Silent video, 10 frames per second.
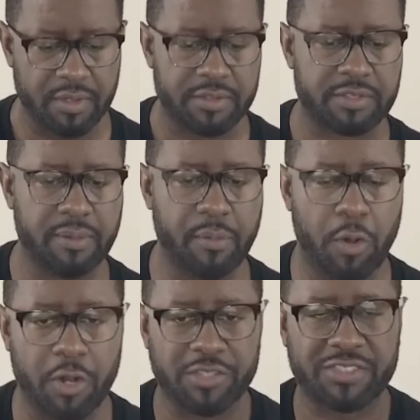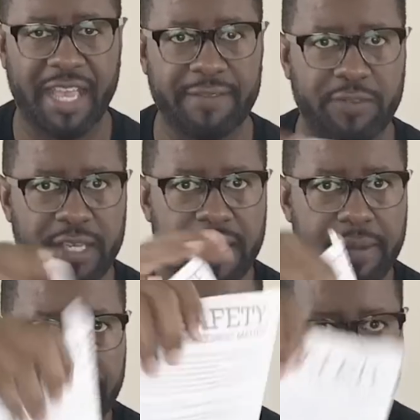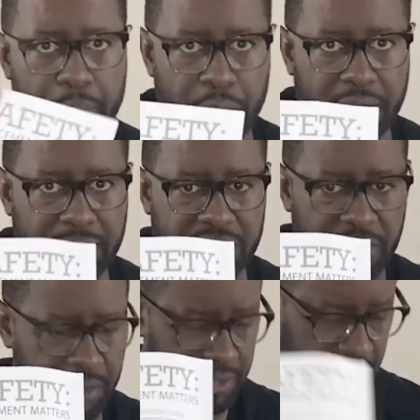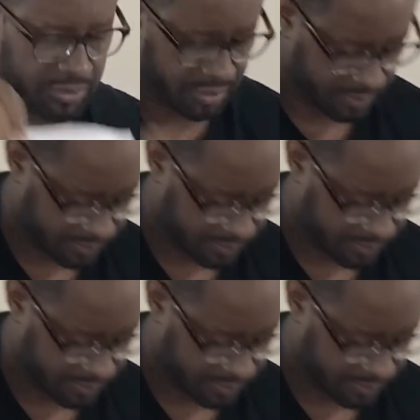Some more safety and printed materials.